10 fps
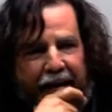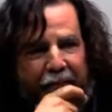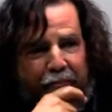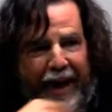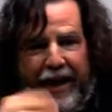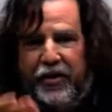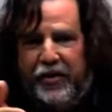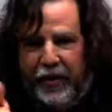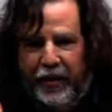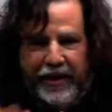
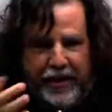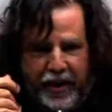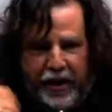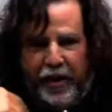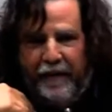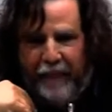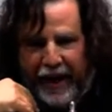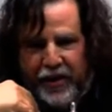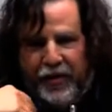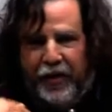advisor, international
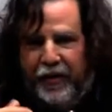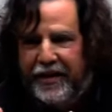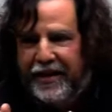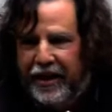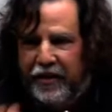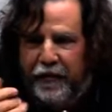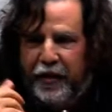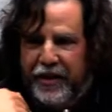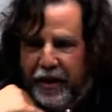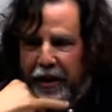advisor, SESH
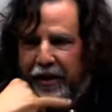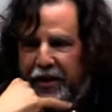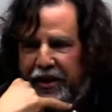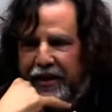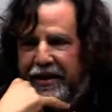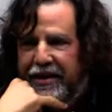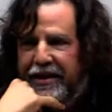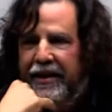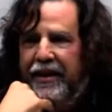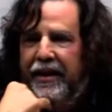for several
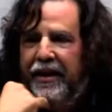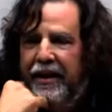years.